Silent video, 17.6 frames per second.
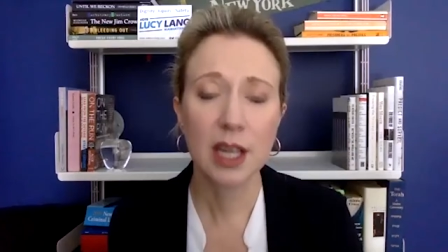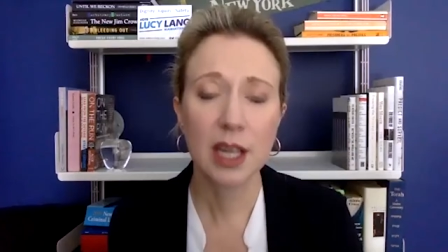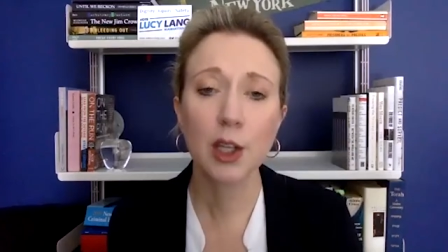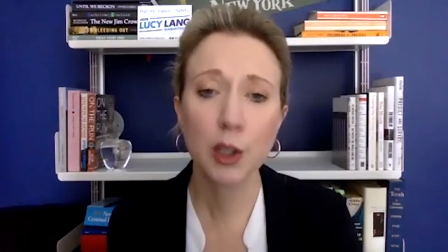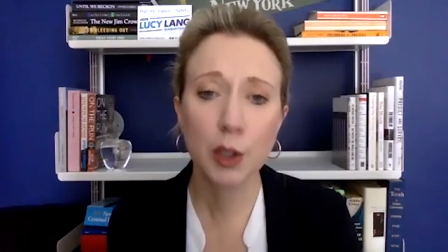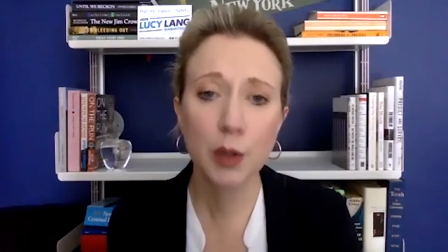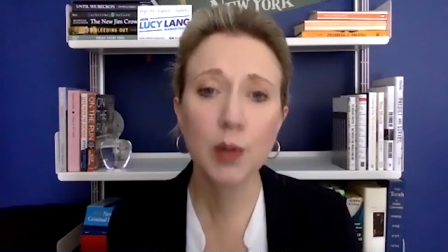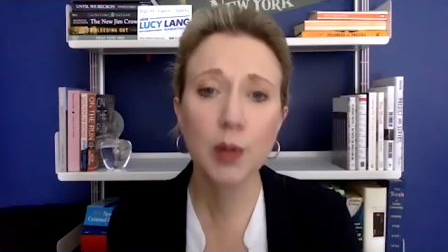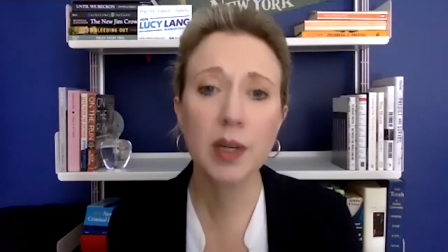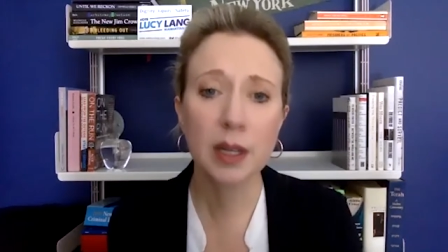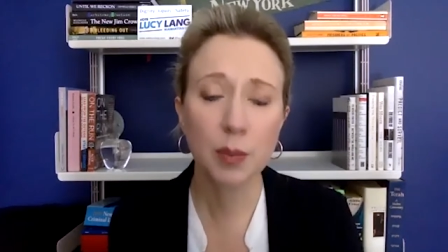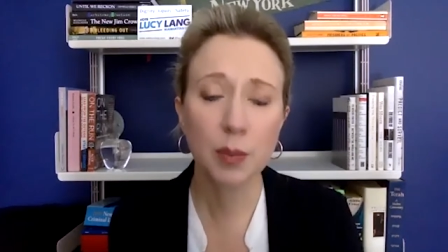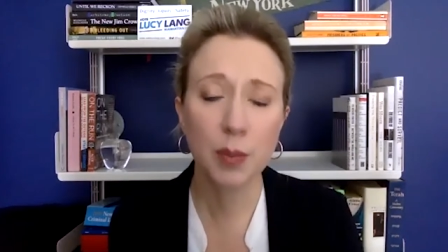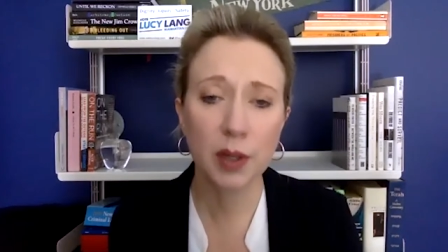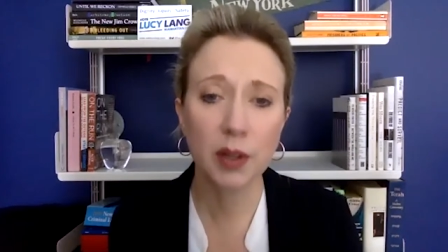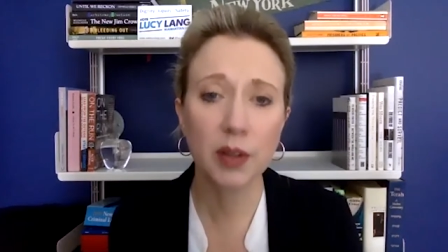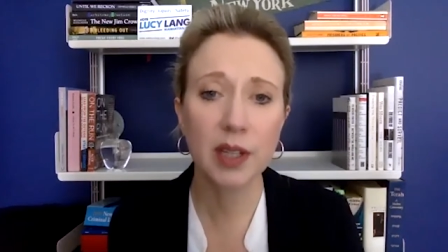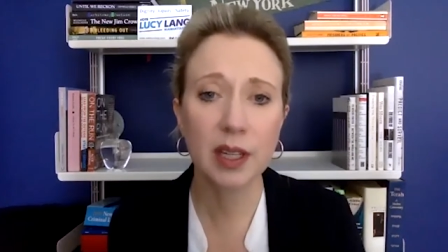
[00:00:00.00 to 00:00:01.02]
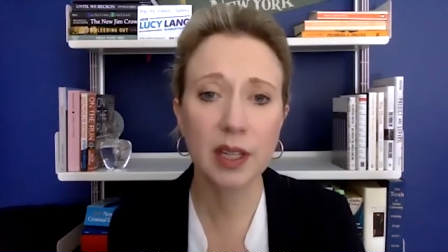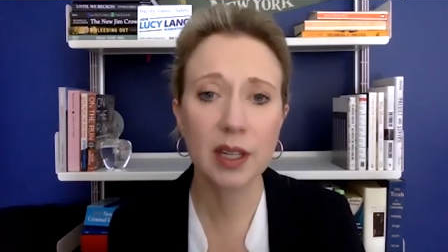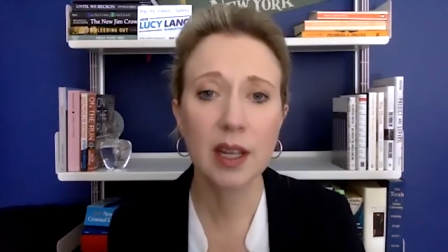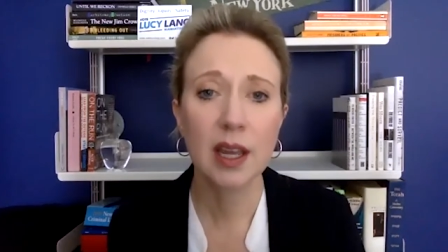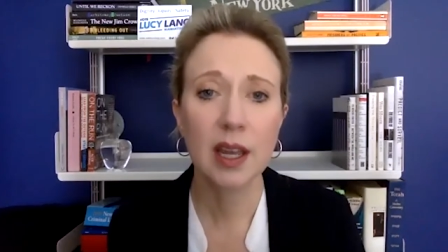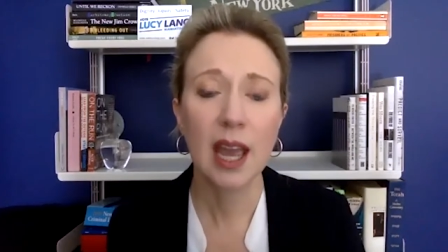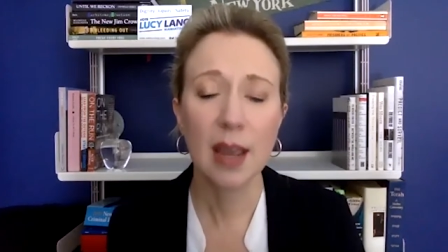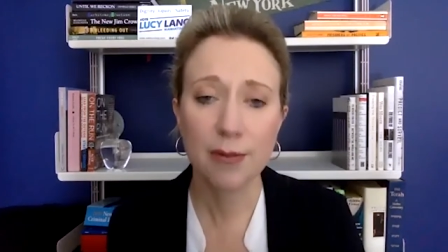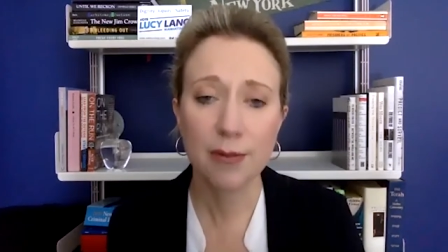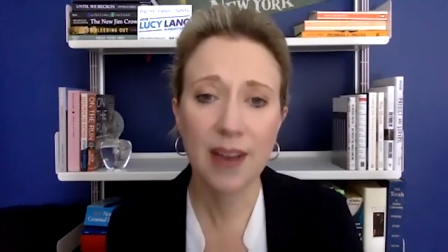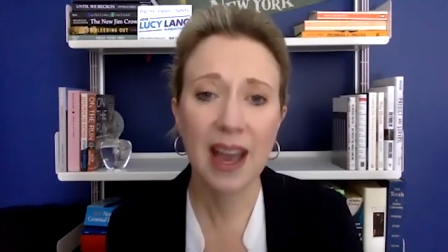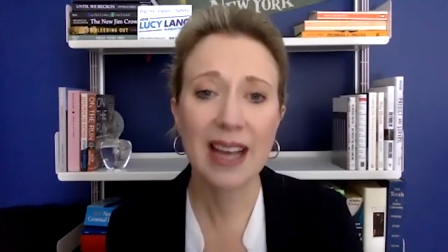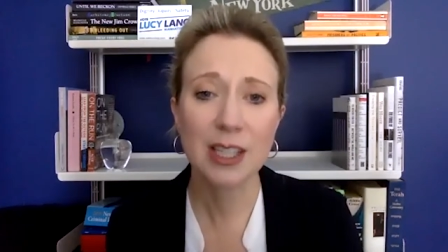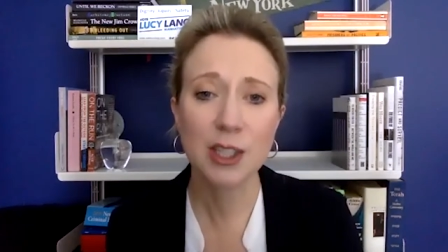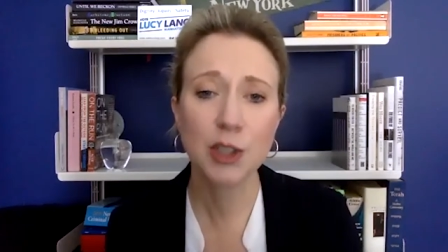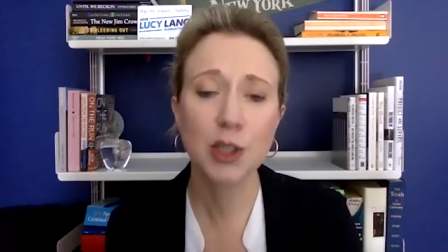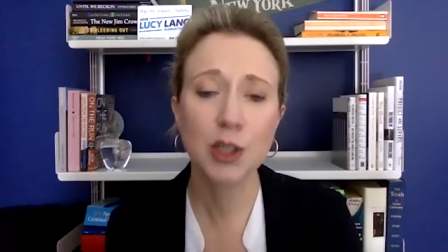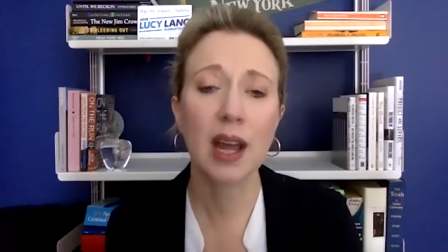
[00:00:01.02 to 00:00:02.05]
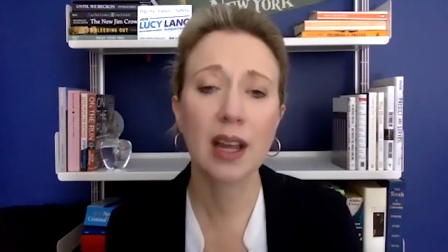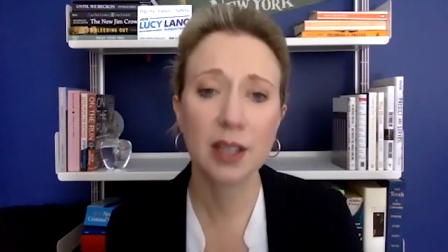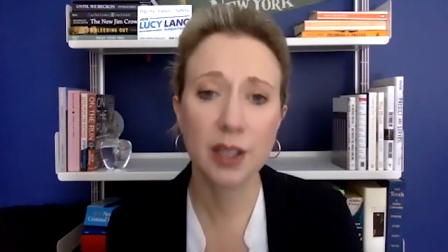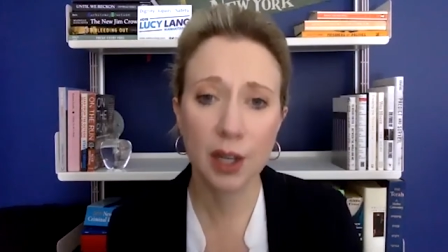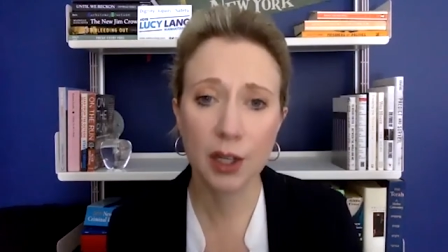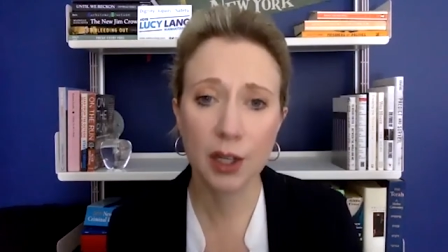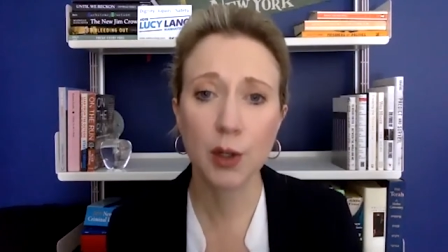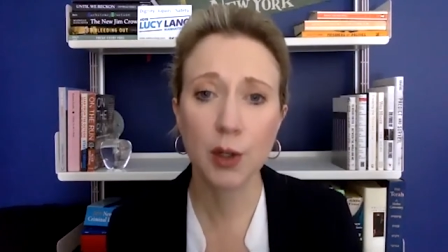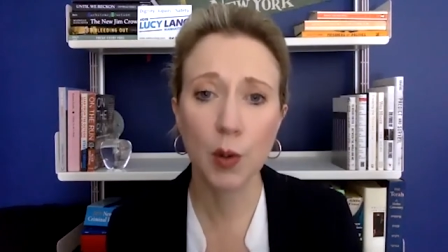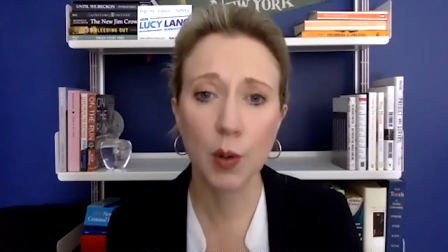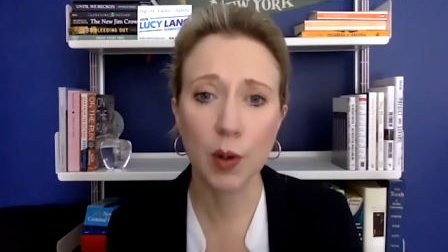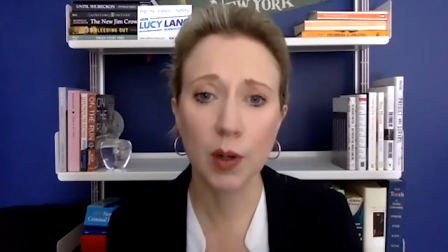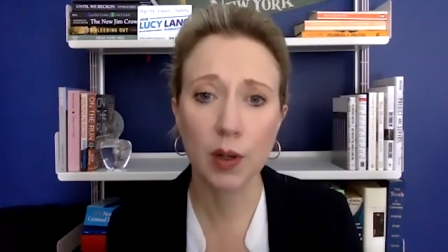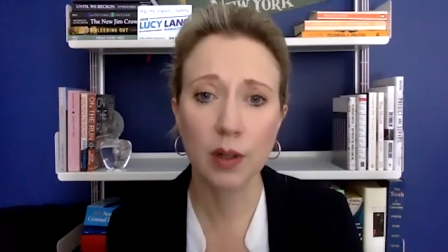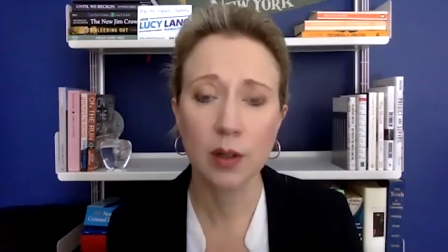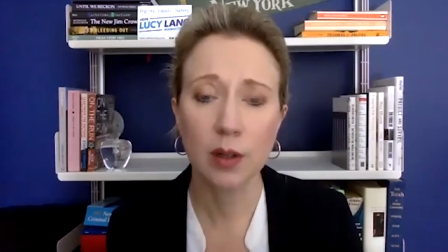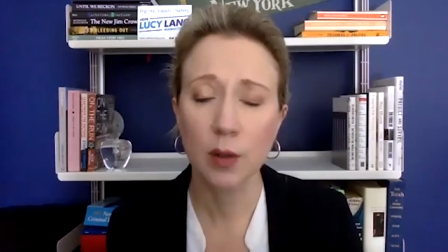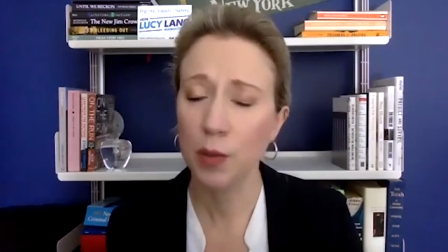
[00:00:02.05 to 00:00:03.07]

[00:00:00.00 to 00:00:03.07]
including building a fast-track gun court